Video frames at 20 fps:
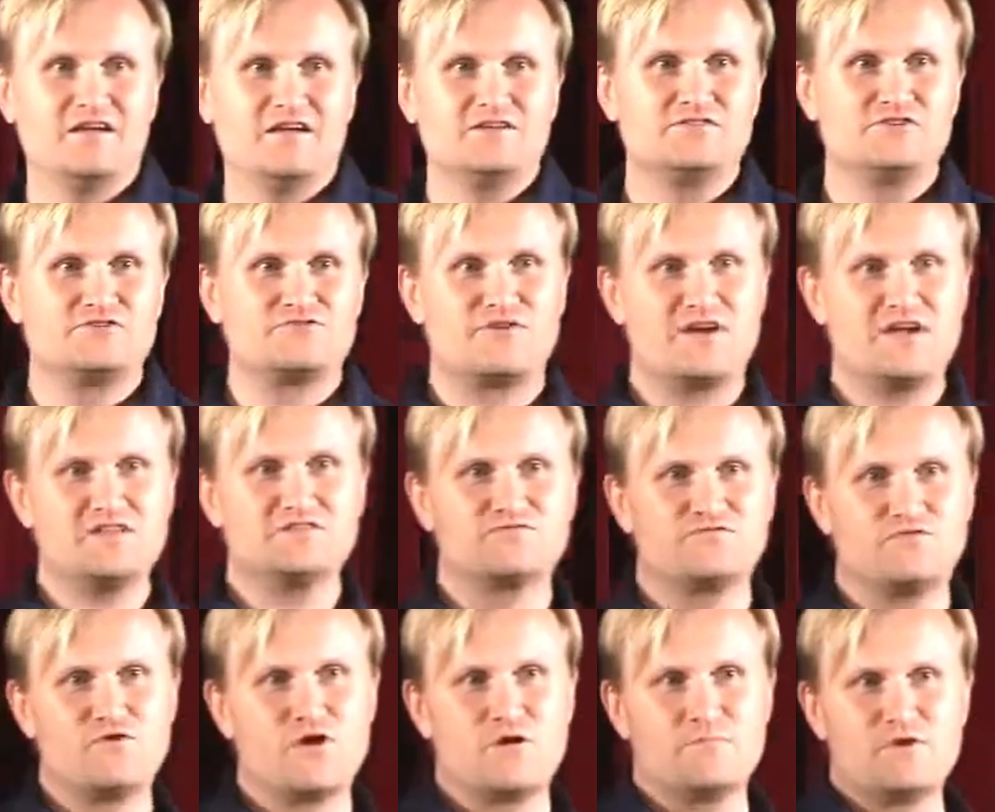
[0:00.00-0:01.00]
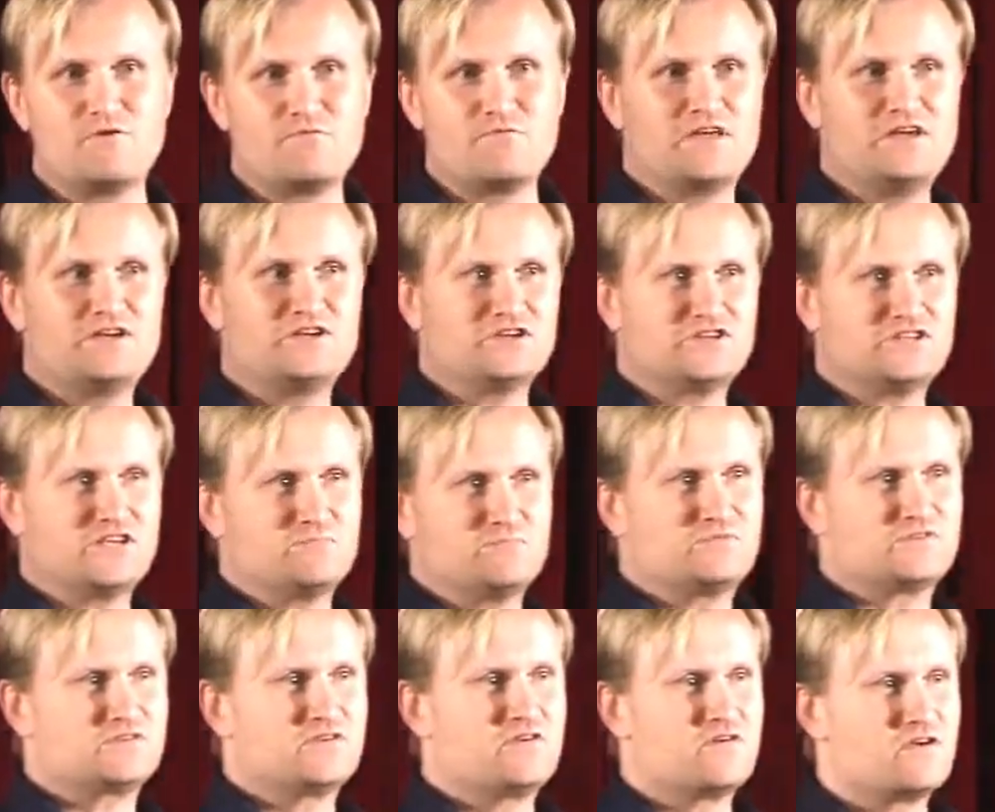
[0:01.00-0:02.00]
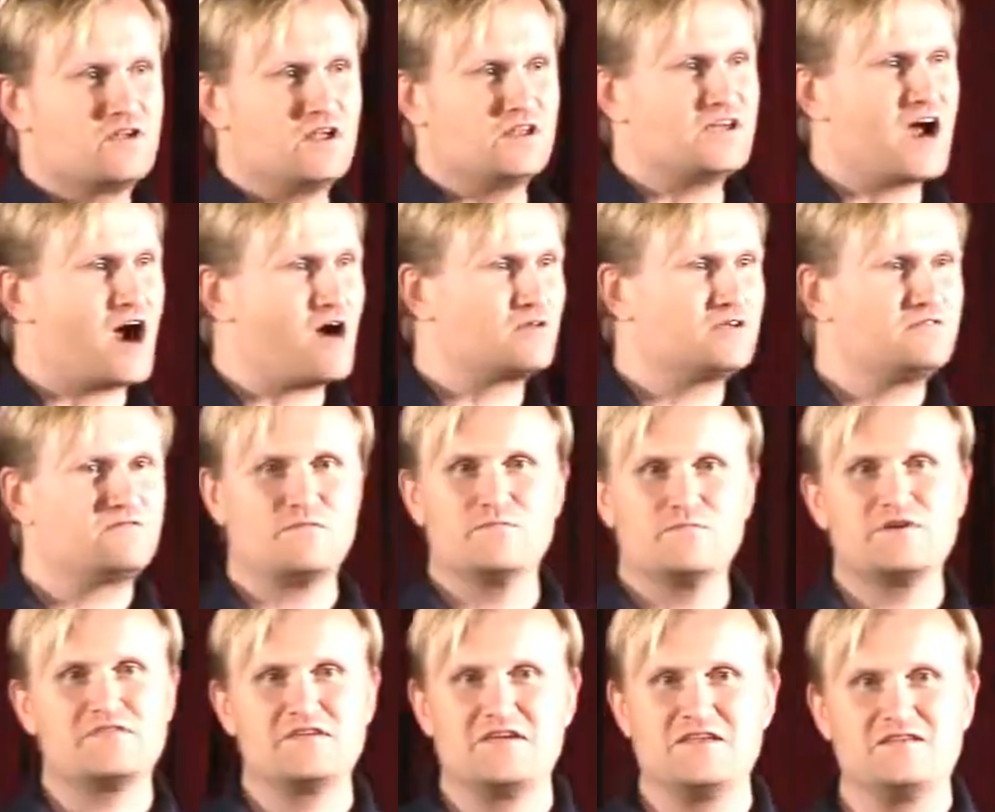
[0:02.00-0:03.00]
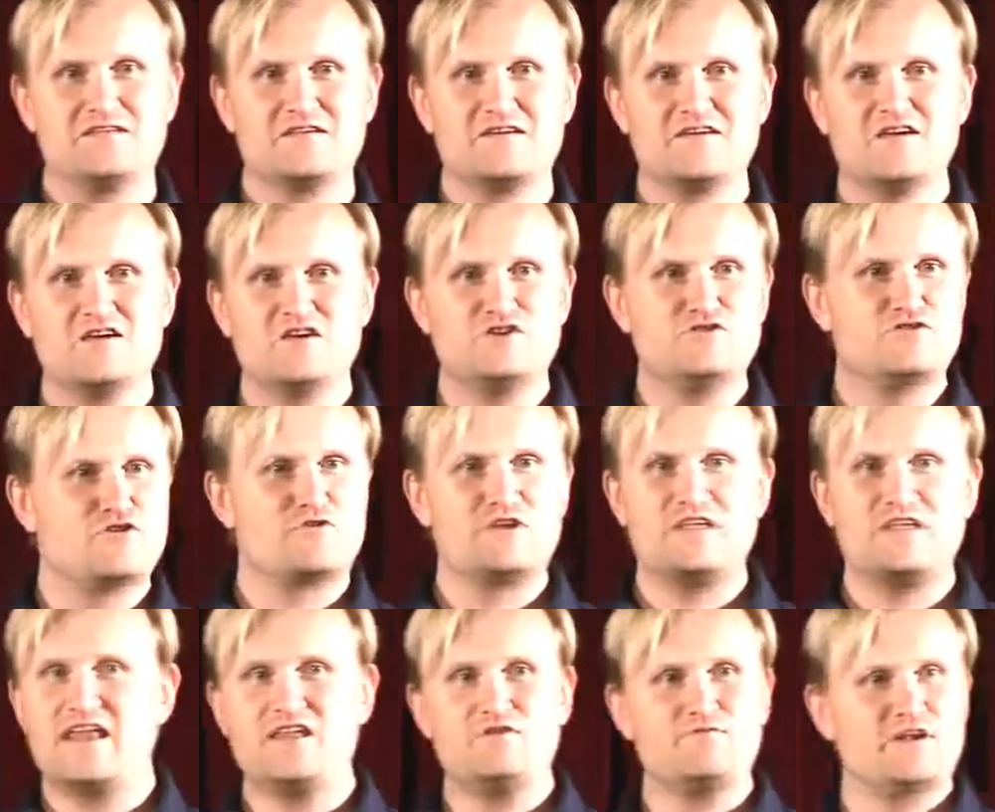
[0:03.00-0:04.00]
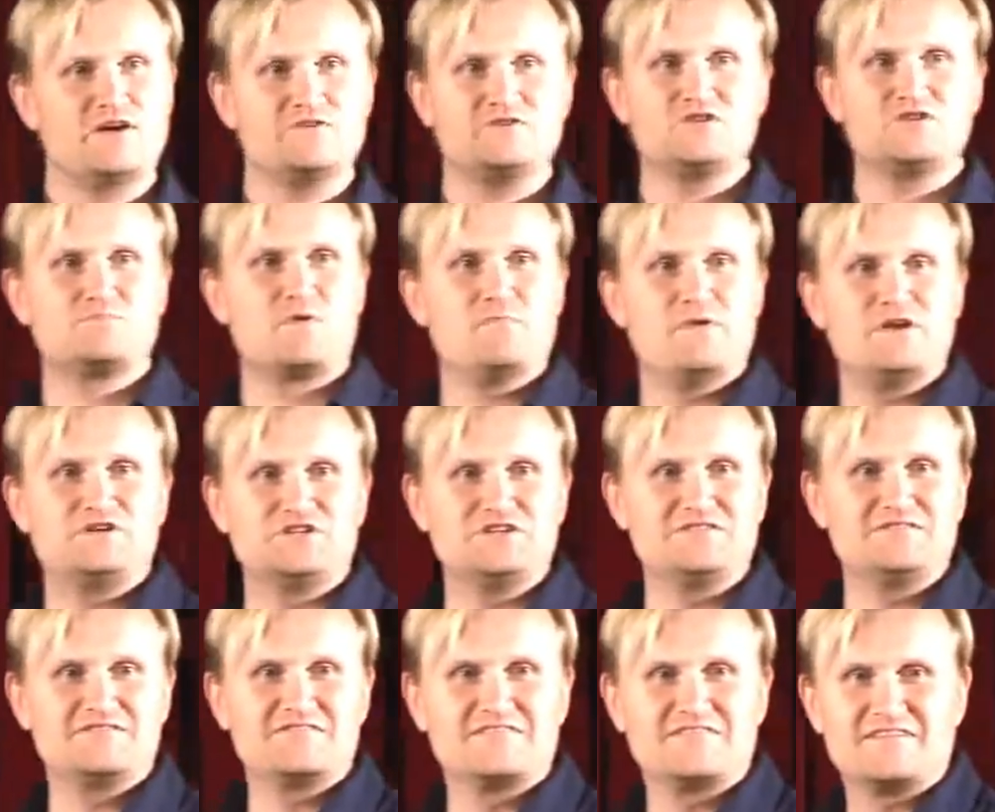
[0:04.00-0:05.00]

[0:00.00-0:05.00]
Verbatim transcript: to transform your relationships entirely from within. You don't need anyone else's permission.